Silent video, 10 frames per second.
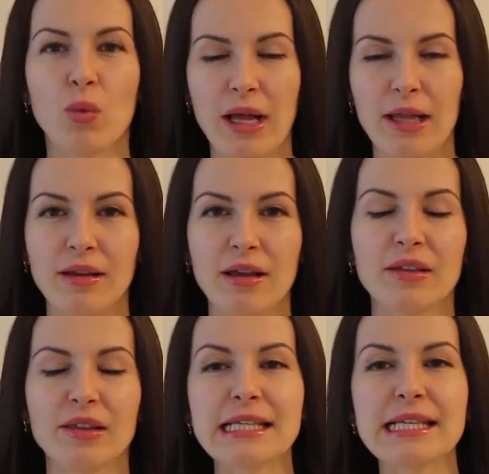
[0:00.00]
Well,
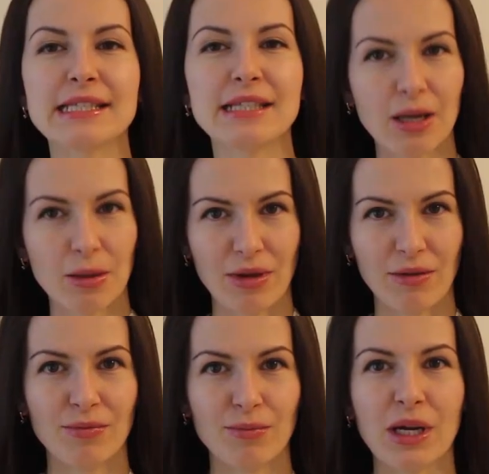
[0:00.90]
this is not a
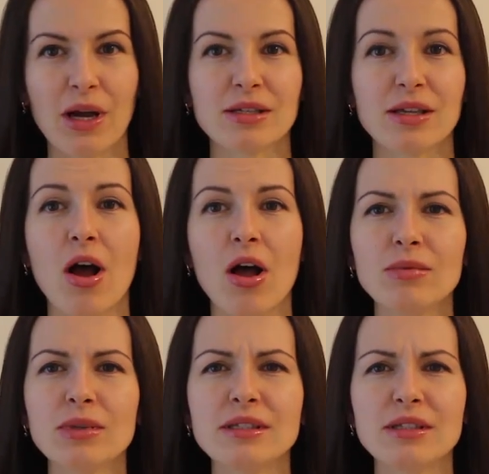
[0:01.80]
myth, because
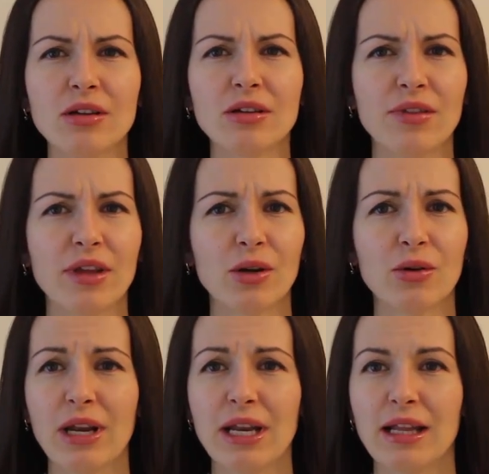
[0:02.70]
almost none of the
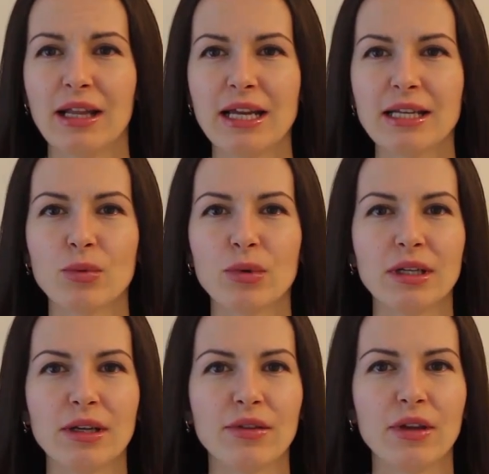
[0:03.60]
Ukrainian lady
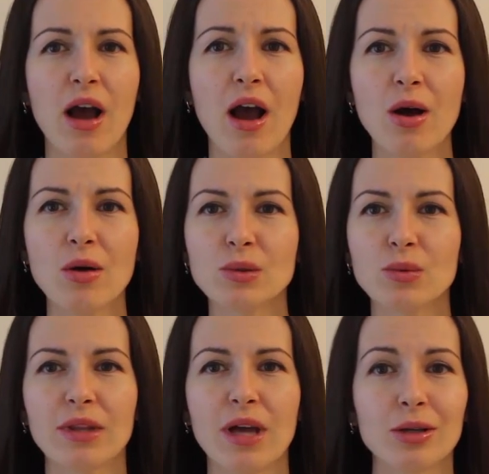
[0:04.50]
will leave the
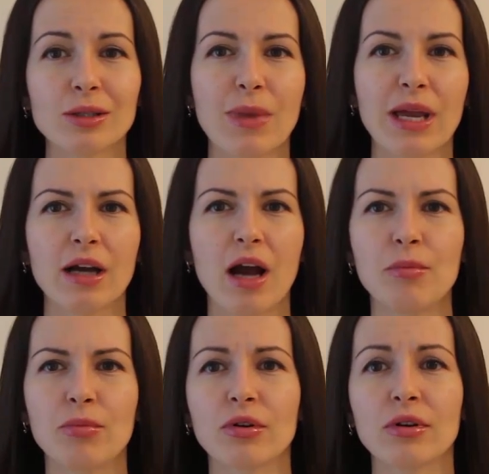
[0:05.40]
house without
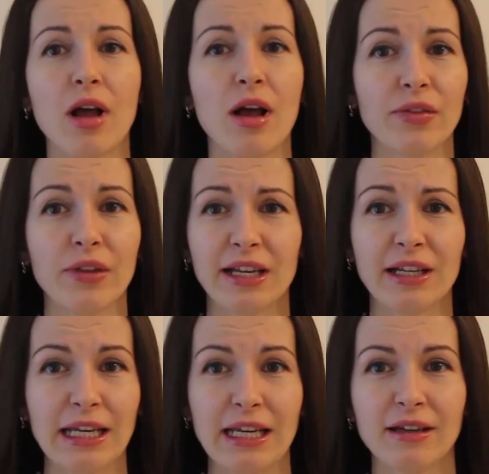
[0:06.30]
makeup or
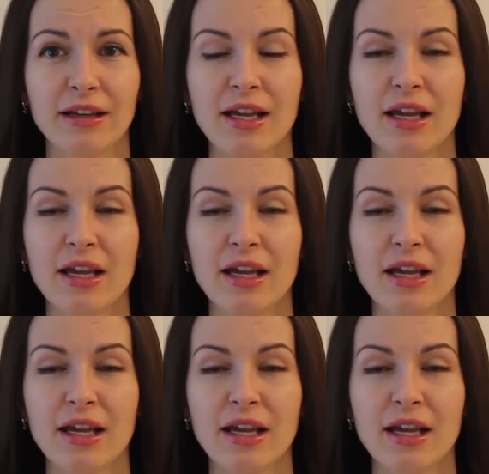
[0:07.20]
clothing.